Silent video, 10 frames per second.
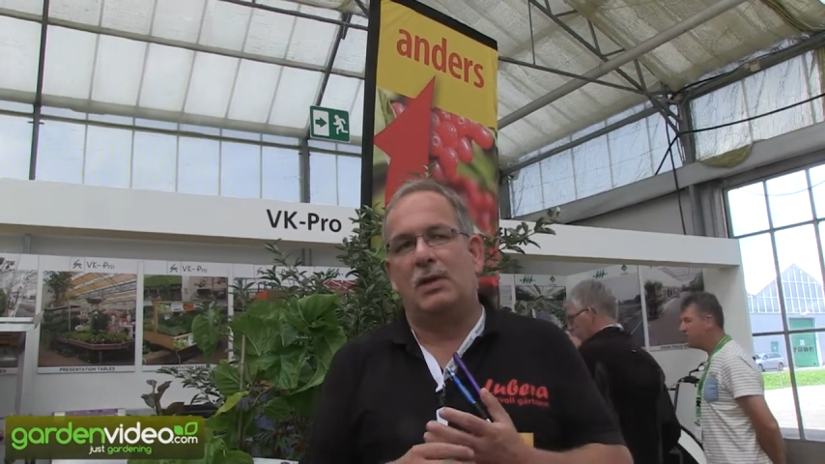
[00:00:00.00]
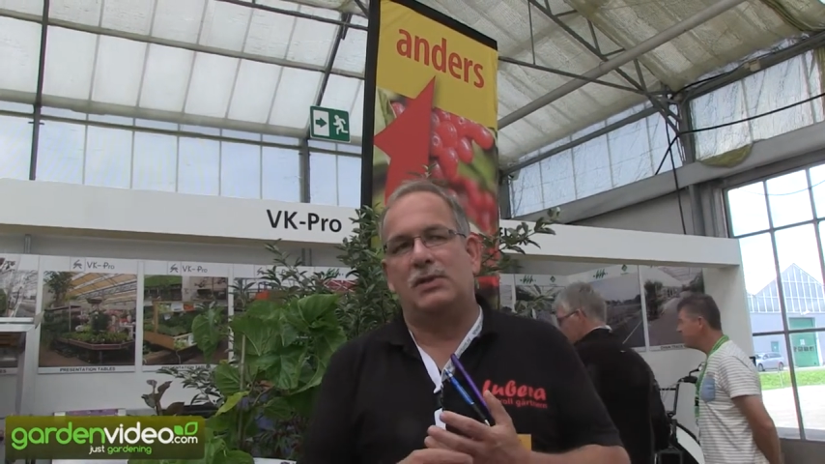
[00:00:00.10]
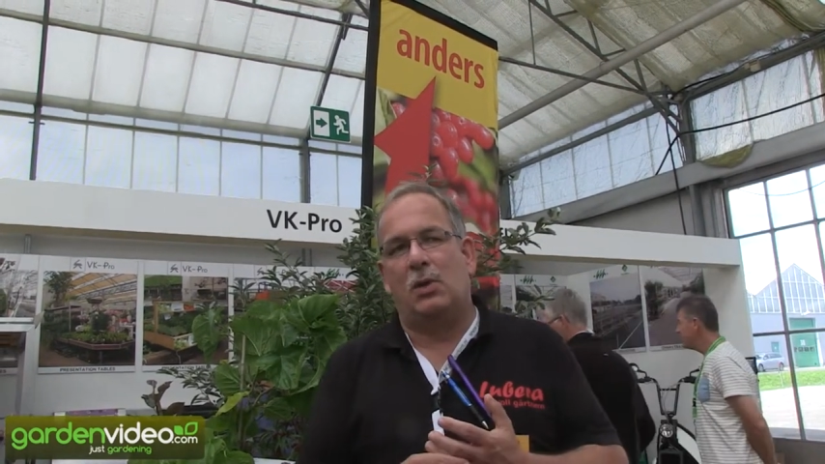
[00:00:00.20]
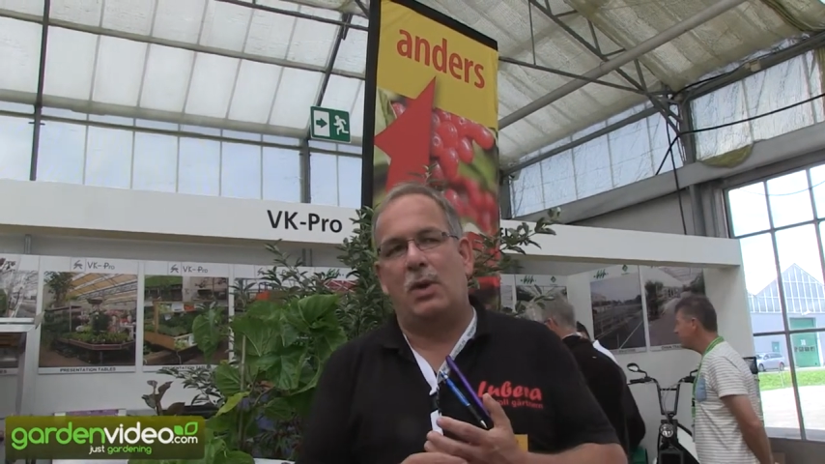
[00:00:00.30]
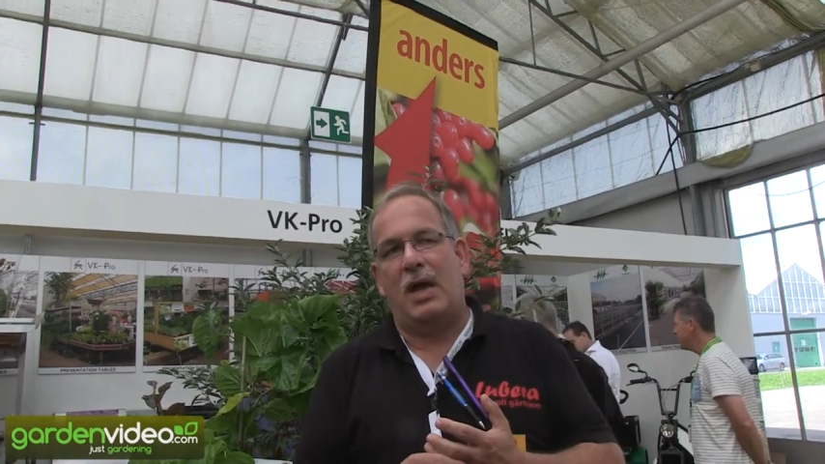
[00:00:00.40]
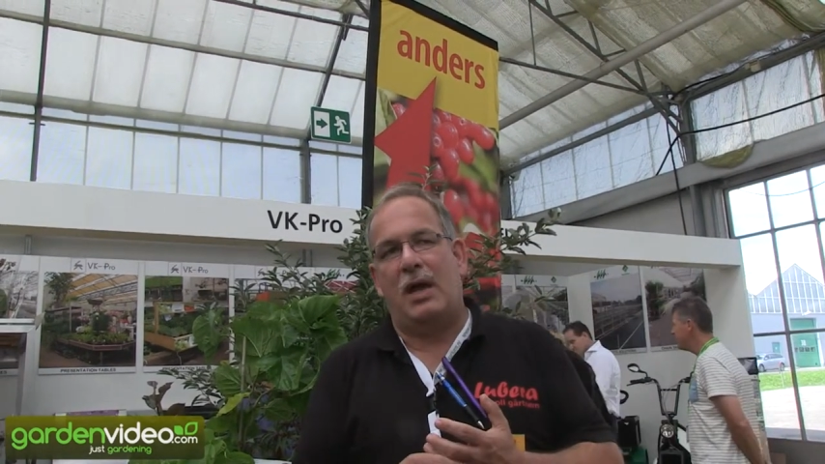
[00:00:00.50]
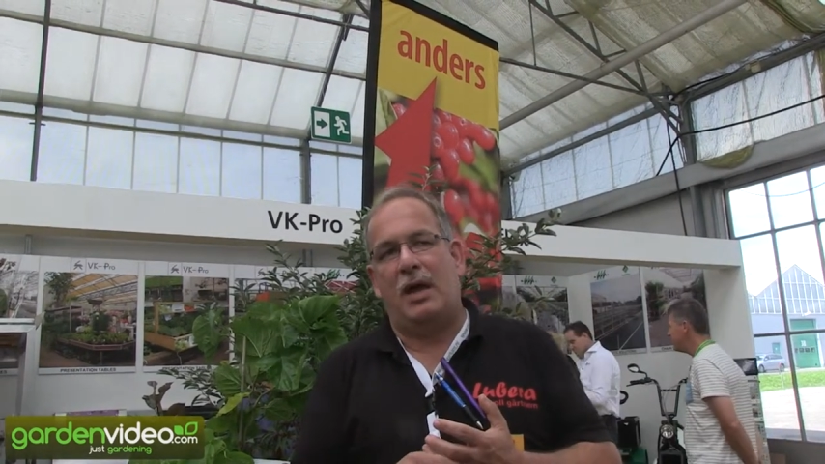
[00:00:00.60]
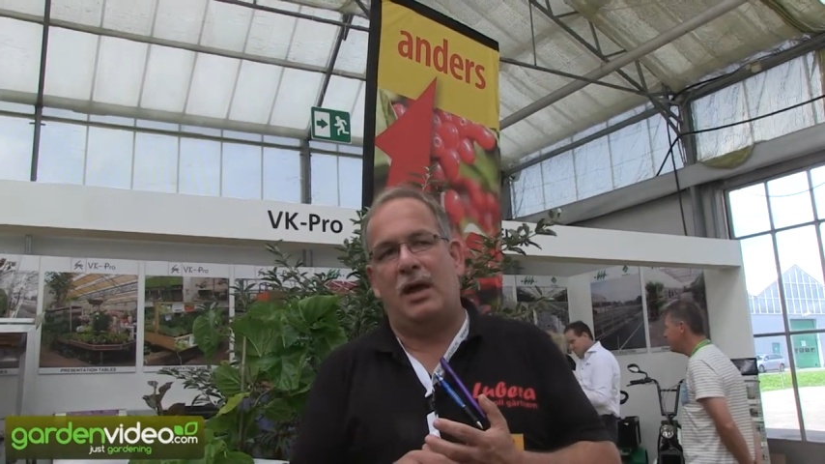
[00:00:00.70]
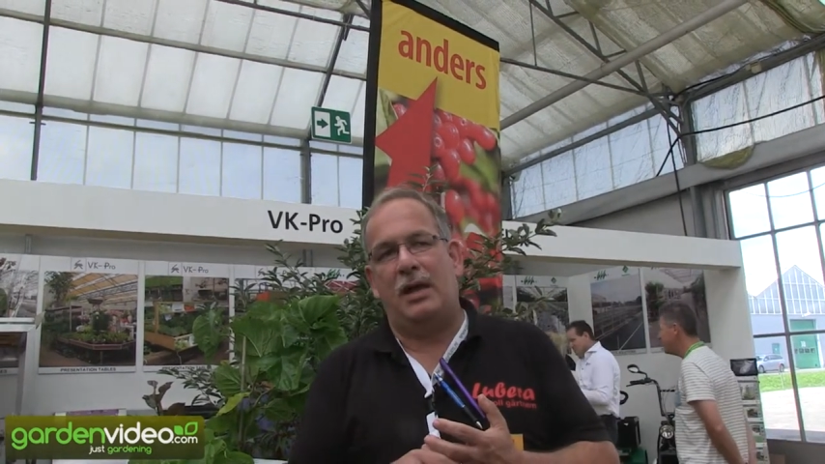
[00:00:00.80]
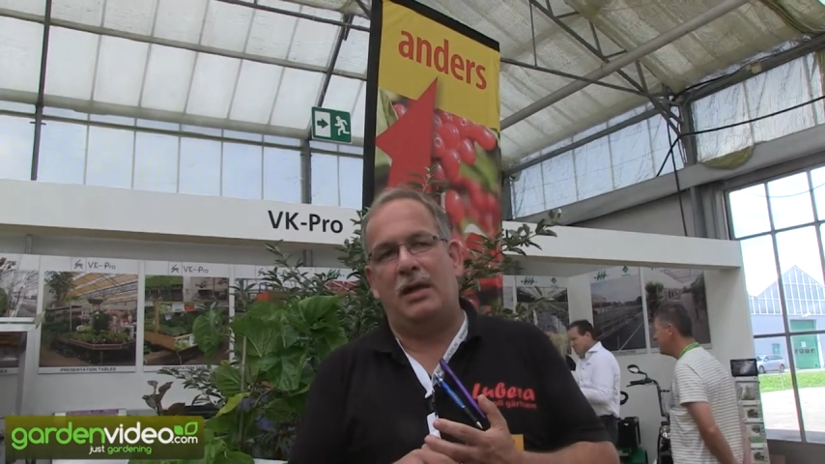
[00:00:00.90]
So
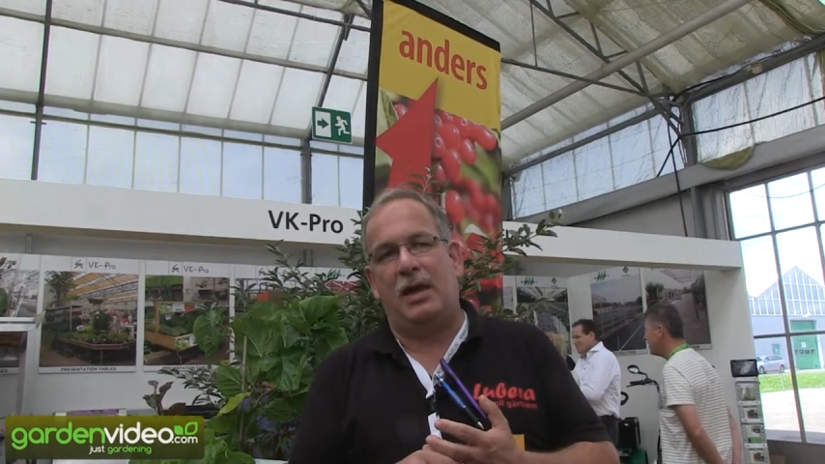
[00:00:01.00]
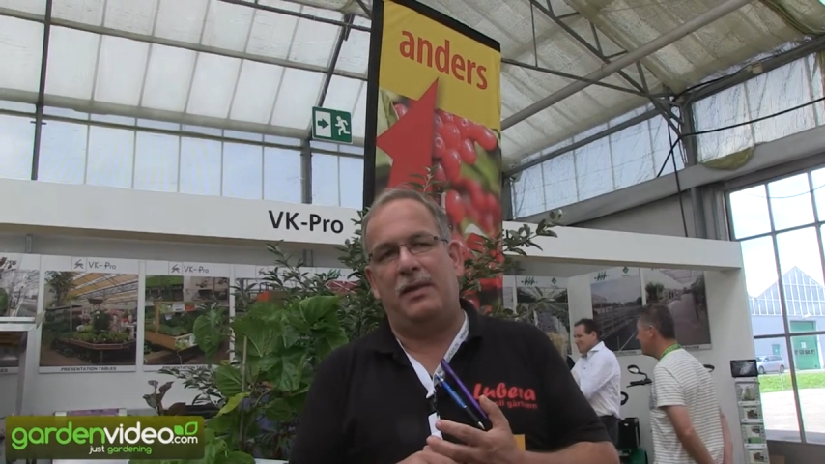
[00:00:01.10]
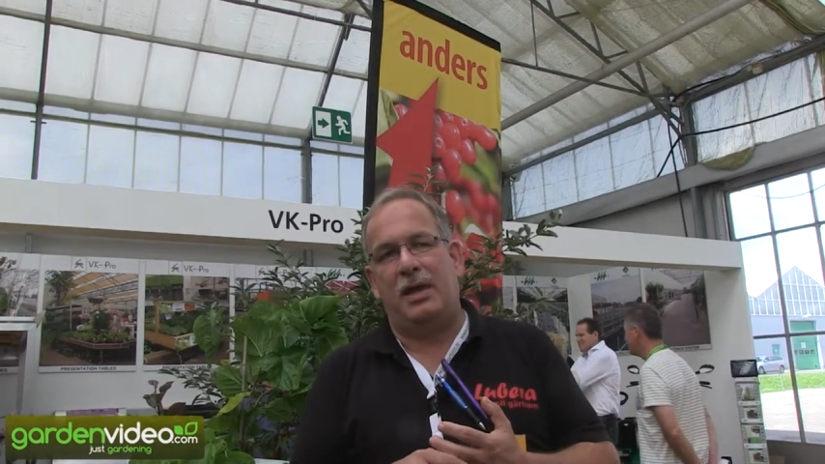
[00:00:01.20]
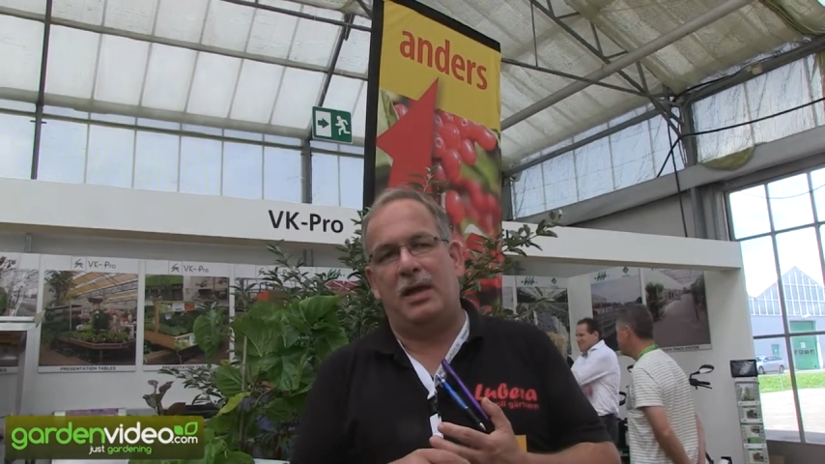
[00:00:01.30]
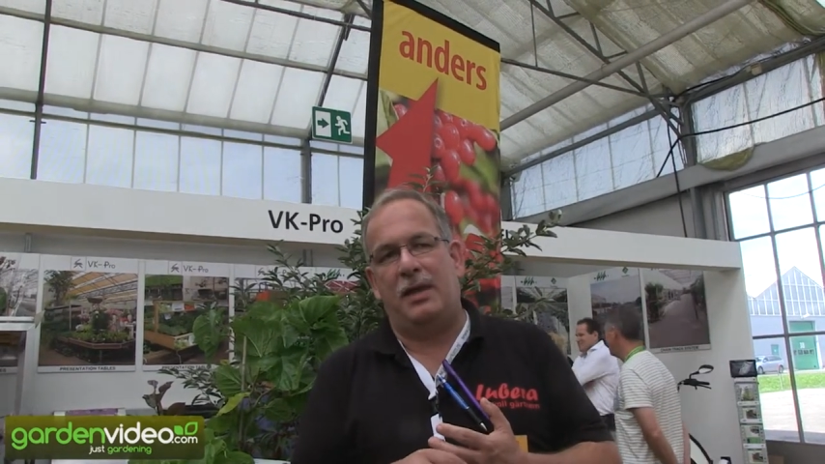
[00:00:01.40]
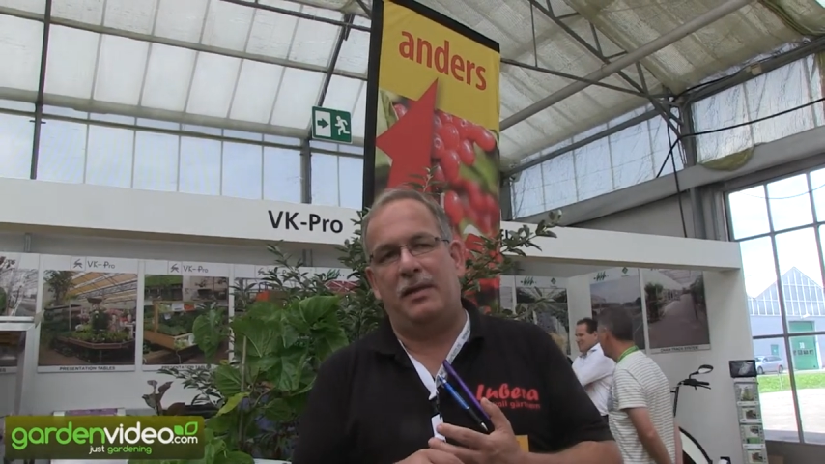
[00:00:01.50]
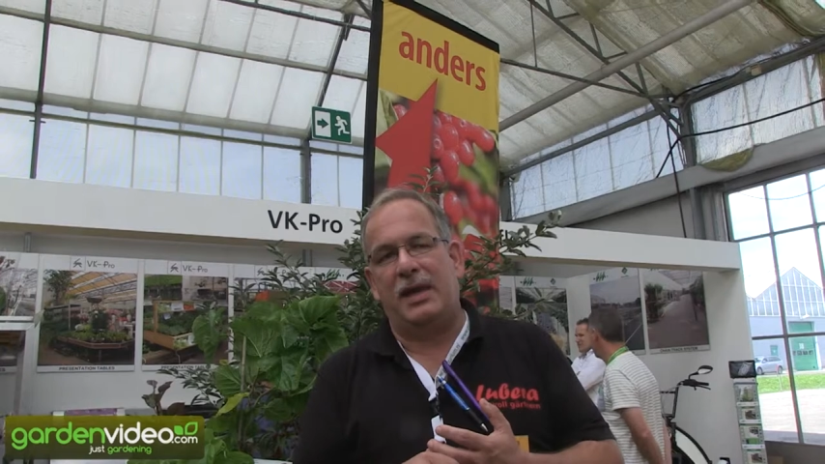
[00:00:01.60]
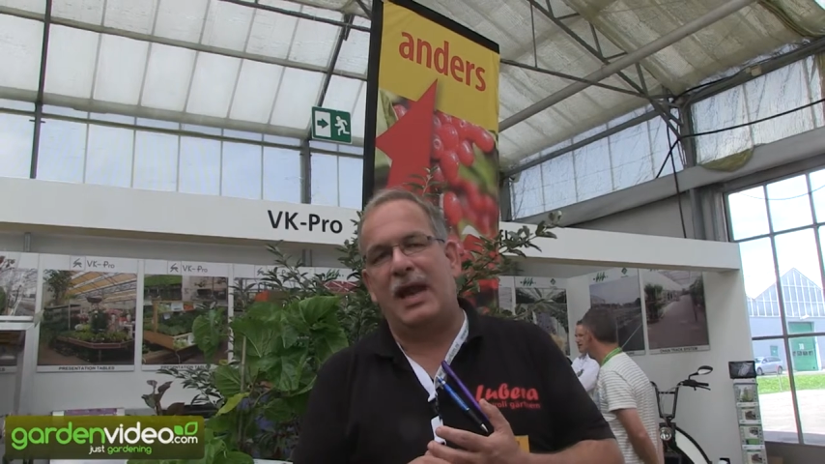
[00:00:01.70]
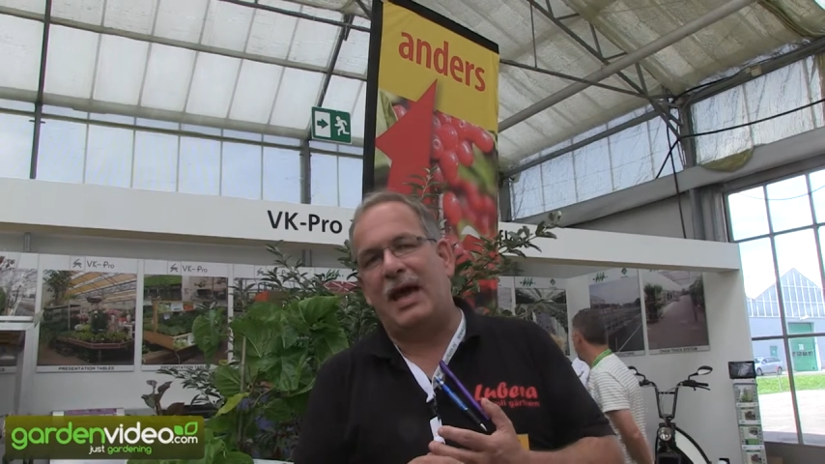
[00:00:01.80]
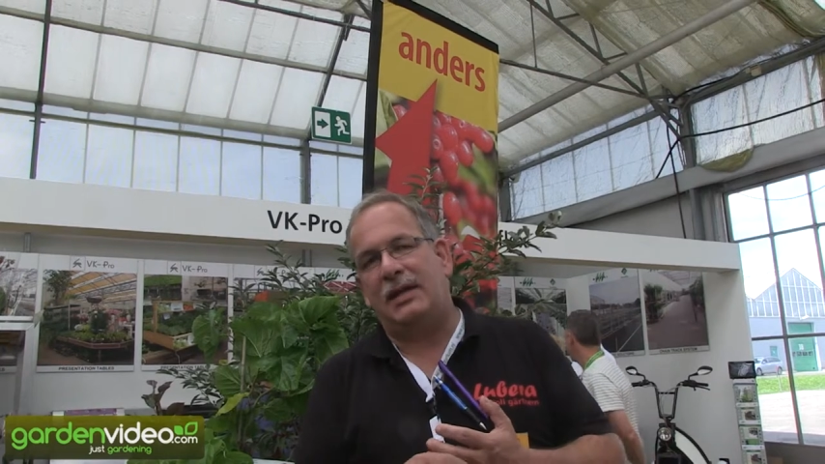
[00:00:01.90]
in the
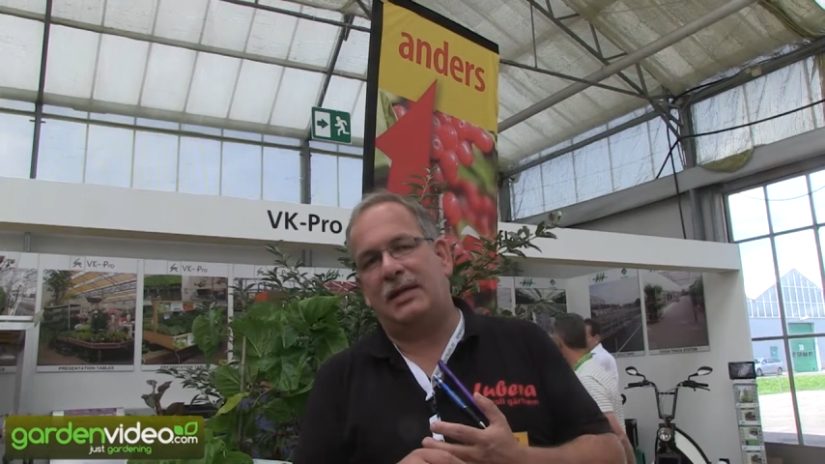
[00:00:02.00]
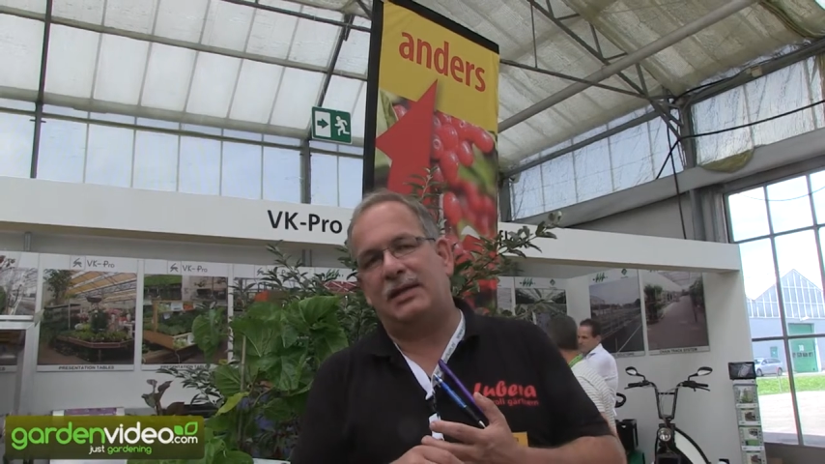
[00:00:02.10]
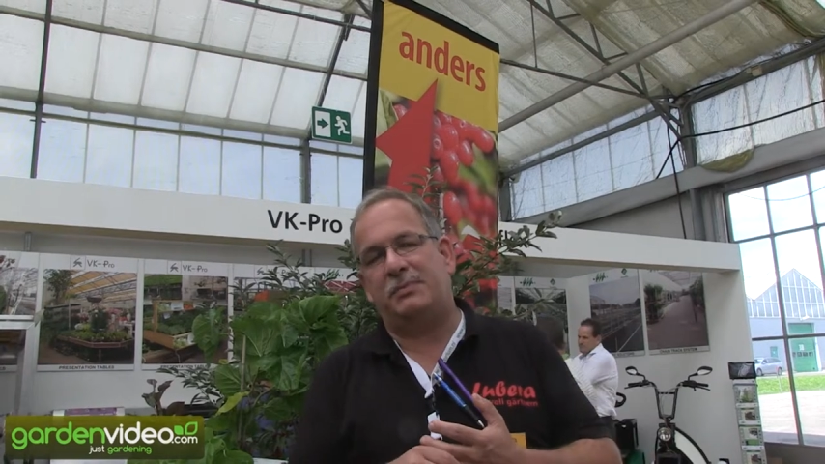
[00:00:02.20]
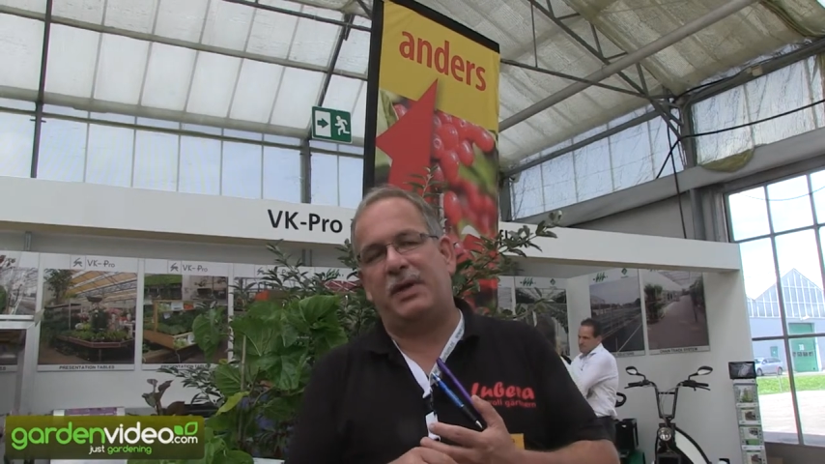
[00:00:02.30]
90s,